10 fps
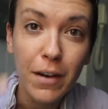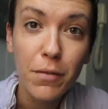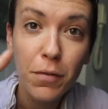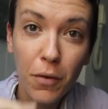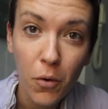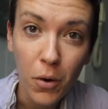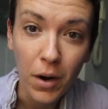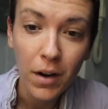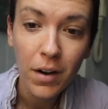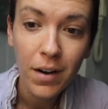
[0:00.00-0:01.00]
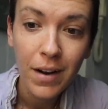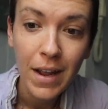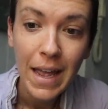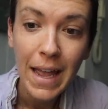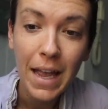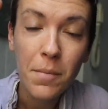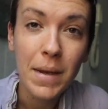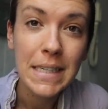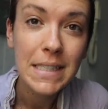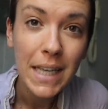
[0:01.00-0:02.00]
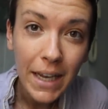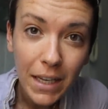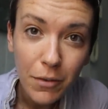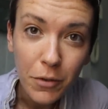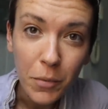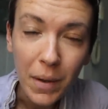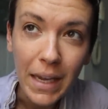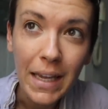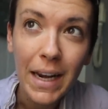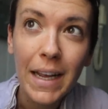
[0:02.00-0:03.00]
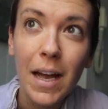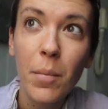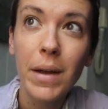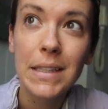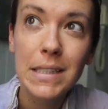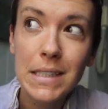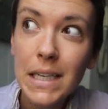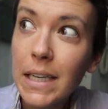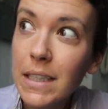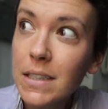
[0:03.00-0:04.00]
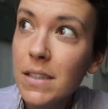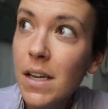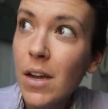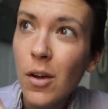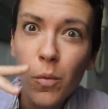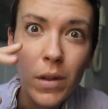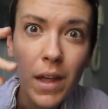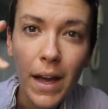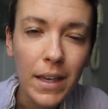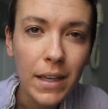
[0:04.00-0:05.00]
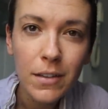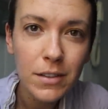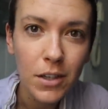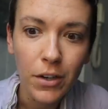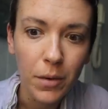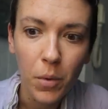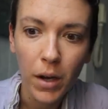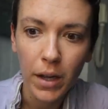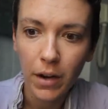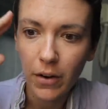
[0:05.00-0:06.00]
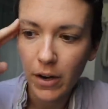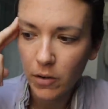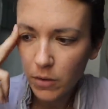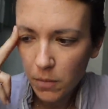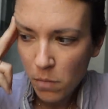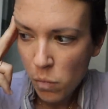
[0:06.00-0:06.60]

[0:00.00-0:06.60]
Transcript: at 4 and my second roommate getting up at 6 with high heels on and walking around.